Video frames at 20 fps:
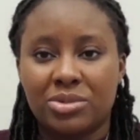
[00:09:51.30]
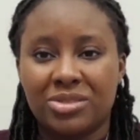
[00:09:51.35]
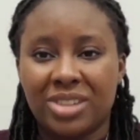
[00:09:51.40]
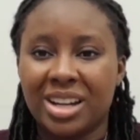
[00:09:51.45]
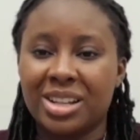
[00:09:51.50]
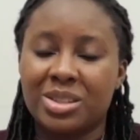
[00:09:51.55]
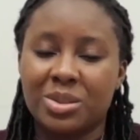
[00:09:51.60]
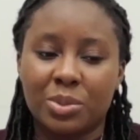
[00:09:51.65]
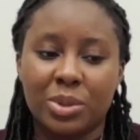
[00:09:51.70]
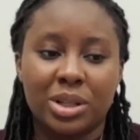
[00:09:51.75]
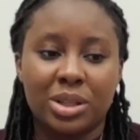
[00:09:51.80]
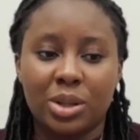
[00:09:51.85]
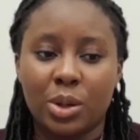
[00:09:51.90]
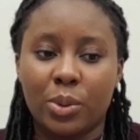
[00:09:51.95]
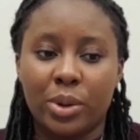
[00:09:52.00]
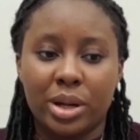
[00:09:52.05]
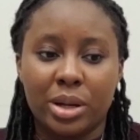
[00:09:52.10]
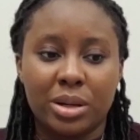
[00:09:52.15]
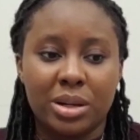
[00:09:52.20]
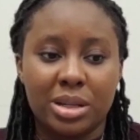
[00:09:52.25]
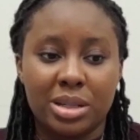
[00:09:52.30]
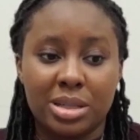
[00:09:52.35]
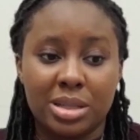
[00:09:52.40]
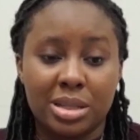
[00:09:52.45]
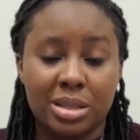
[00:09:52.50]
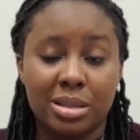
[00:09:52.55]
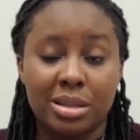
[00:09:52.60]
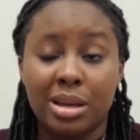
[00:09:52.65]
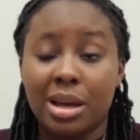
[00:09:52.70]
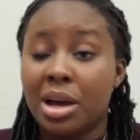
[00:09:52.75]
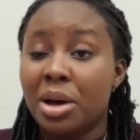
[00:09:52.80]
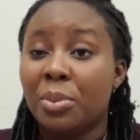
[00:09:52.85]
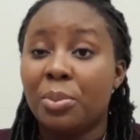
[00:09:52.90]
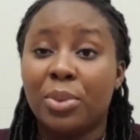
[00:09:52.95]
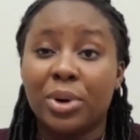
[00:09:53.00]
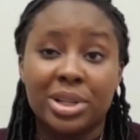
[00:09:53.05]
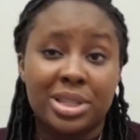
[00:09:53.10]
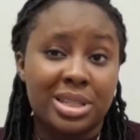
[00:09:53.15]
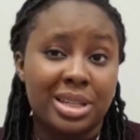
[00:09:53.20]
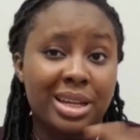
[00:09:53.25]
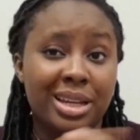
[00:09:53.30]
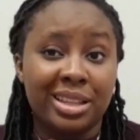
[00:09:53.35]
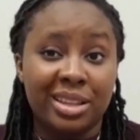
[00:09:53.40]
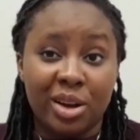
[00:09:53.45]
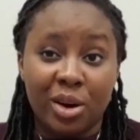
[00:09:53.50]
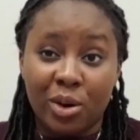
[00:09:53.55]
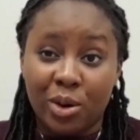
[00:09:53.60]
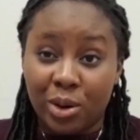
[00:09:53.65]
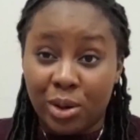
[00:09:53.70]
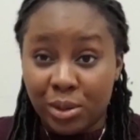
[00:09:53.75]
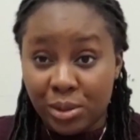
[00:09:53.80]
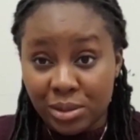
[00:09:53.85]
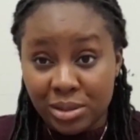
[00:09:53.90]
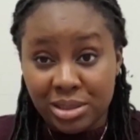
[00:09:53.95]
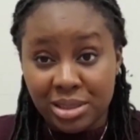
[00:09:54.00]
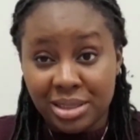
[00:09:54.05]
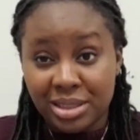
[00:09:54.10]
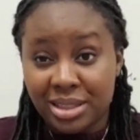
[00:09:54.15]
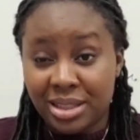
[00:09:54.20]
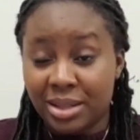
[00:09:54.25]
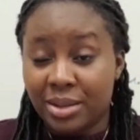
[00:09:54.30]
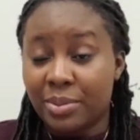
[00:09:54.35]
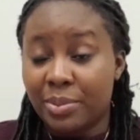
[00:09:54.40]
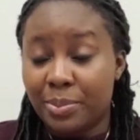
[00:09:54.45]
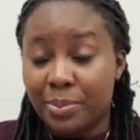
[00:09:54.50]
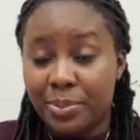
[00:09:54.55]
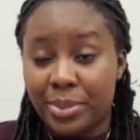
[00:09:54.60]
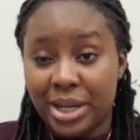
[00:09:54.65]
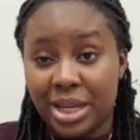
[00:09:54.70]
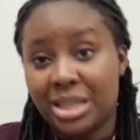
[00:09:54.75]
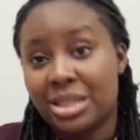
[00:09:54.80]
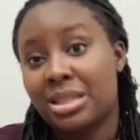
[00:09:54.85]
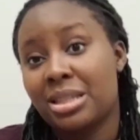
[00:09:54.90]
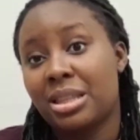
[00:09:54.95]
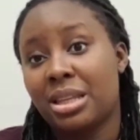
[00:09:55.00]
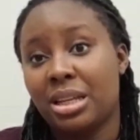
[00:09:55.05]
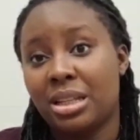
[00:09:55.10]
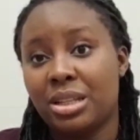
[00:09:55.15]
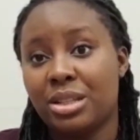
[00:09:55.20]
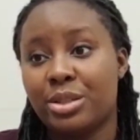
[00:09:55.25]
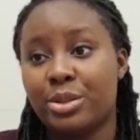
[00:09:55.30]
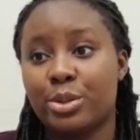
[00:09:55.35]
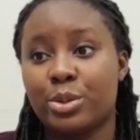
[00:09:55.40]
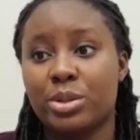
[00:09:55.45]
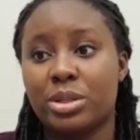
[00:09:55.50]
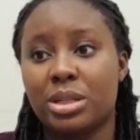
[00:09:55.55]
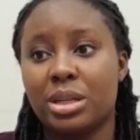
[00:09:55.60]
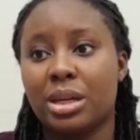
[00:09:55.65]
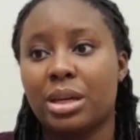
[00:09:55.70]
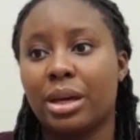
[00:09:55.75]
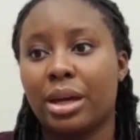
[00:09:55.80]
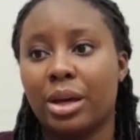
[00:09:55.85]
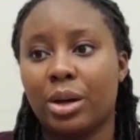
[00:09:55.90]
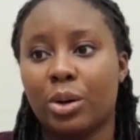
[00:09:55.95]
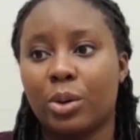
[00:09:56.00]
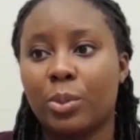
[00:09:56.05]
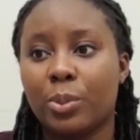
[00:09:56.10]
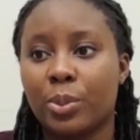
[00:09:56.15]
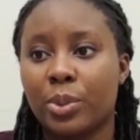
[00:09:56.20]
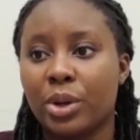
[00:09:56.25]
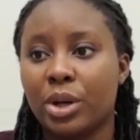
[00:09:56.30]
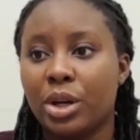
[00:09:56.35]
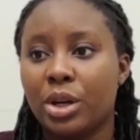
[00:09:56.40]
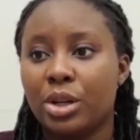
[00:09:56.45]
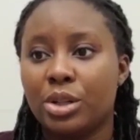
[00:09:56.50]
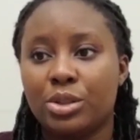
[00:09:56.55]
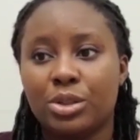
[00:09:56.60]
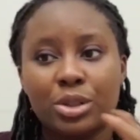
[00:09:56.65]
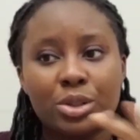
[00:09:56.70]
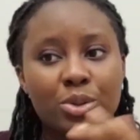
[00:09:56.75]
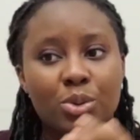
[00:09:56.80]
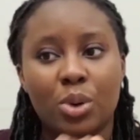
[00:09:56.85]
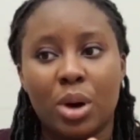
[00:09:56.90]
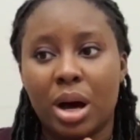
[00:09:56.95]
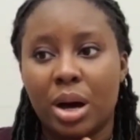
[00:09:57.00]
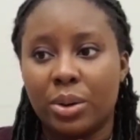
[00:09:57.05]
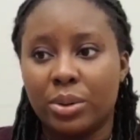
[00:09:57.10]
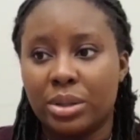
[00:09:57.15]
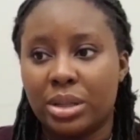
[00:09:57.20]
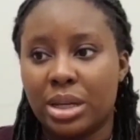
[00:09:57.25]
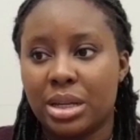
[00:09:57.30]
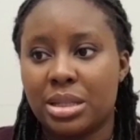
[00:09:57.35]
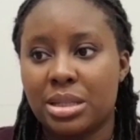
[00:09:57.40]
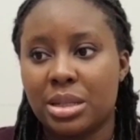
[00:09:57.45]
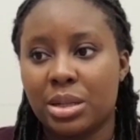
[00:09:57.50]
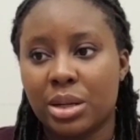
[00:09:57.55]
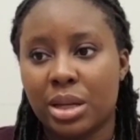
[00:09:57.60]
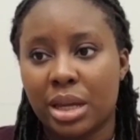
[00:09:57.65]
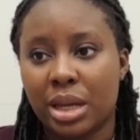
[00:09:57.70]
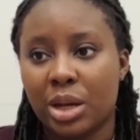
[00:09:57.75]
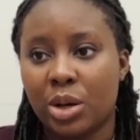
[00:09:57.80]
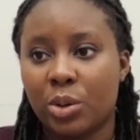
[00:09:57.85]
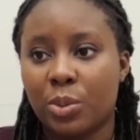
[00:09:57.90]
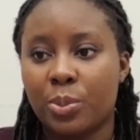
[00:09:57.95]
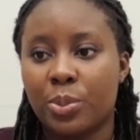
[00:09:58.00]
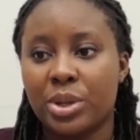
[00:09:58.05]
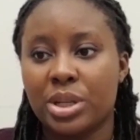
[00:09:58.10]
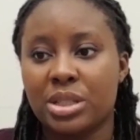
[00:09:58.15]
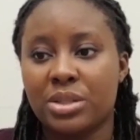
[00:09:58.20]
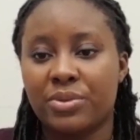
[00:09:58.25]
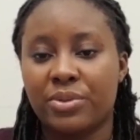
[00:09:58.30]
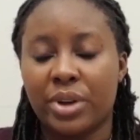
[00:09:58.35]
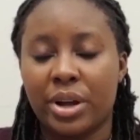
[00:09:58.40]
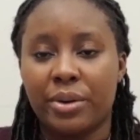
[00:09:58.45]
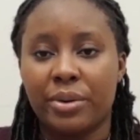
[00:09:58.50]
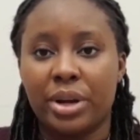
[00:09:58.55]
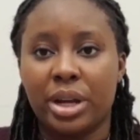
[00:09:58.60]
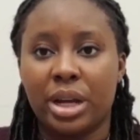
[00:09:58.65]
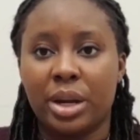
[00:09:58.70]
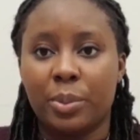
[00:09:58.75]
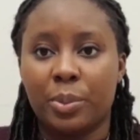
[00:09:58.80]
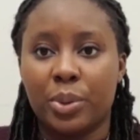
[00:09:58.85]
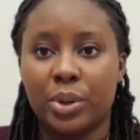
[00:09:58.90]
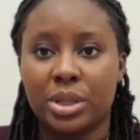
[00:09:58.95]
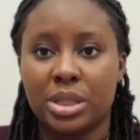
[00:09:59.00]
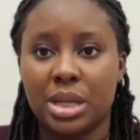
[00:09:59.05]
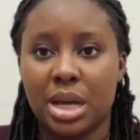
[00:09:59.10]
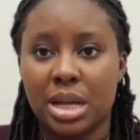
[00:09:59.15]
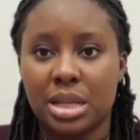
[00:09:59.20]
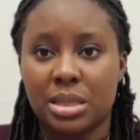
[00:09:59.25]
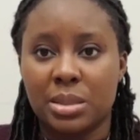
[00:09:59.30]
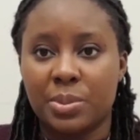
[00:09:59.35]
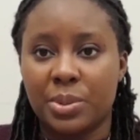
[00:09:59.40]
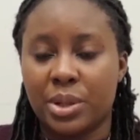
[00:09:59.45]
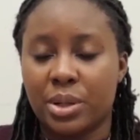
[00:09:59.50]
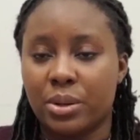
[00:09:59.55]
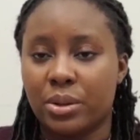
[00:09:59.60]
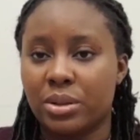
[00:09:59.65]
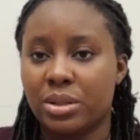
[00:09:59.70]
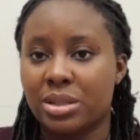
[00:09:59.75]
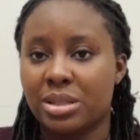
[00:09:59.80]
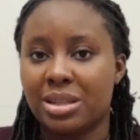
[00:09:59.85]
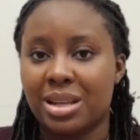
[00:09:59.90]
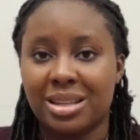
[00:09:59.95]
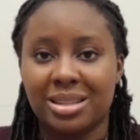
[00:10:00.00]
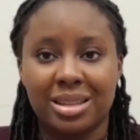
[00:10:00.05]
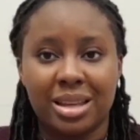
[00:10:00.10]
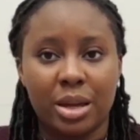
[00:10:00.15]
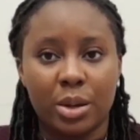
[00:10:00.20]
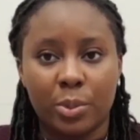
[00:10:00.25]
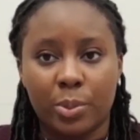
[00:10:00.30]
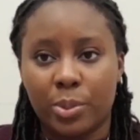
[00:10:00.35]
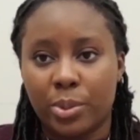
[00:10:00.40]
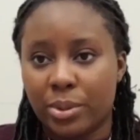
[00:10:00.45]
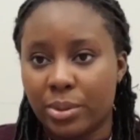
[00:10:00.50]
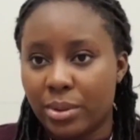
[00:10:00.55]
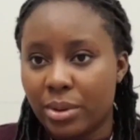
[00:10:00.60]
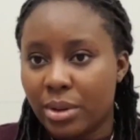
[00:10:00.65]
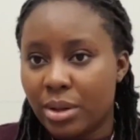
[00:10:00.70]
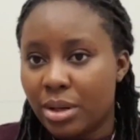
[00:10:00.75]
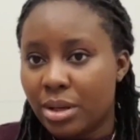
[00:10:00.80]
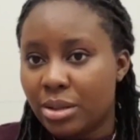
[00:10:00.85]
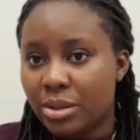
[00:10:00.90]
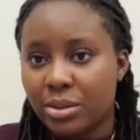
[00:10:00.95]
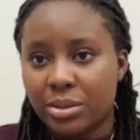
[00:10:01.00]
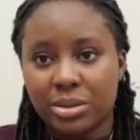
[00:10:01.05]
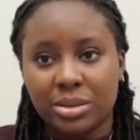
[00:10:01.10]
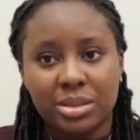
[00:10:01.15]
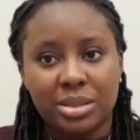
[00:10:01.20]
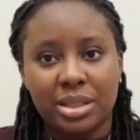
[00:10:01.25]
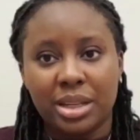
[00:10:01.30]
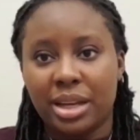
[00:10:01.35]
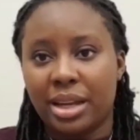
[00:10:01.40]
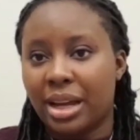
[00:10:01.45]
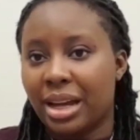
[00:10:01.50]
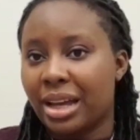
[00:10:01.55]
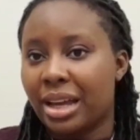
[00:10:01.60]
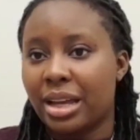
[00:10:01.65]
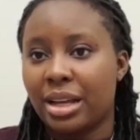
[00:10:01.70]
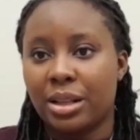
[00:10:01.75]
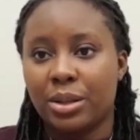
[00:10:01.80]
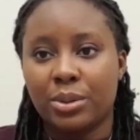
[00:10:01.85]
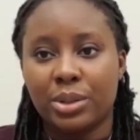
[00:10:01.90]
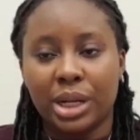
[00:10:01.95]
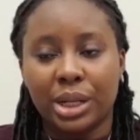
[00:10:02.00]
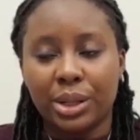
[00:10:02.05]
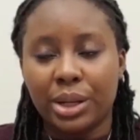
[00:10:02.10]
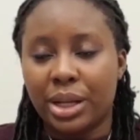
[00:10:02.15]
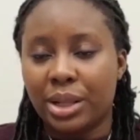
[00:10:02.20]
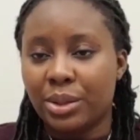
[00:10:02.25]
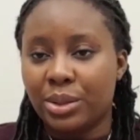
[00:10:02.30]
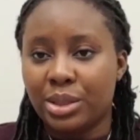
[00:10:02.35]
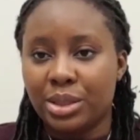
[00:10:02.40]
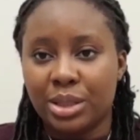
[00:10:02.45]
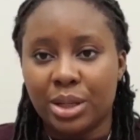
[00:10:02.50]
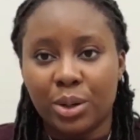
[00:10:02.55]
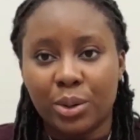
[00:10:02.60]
try to monitor what you're eating. But in all, the best thing is to seek help. Just go out there, seek help. It's very important, because there's help. Don't say you're alone. You're not alone